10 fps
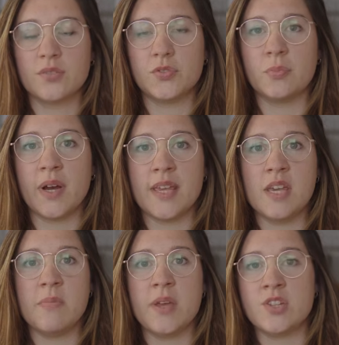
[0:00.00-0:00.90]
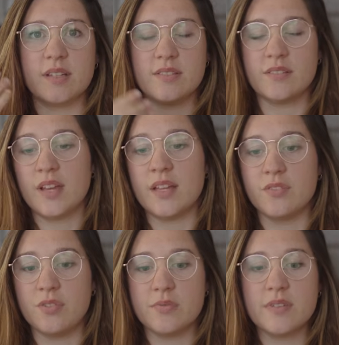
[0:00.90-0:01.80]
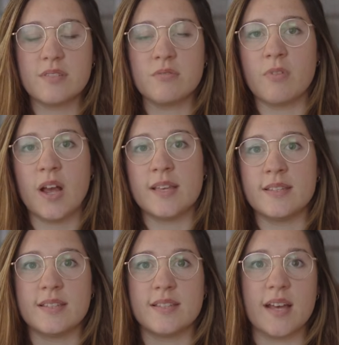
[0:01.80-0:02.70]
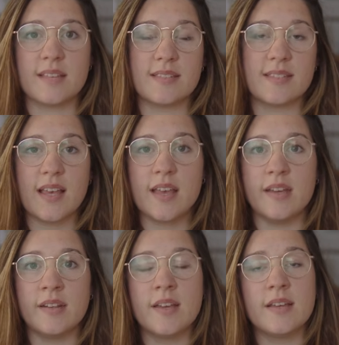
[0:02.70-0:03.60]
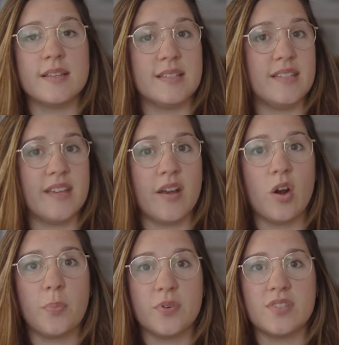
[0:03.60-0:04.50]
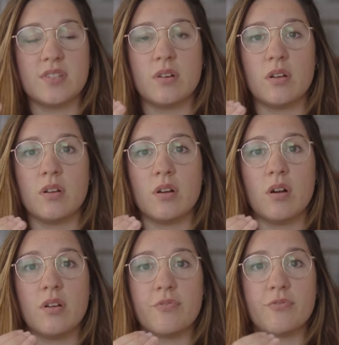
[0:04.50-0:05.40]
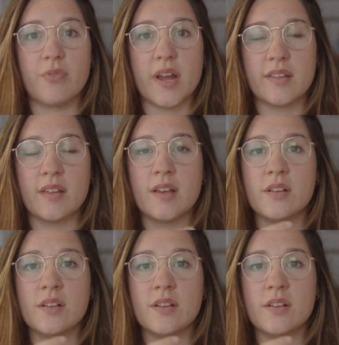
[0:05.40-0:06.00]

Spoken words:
to my image. And the reason why is that cyan is the opposite color of red.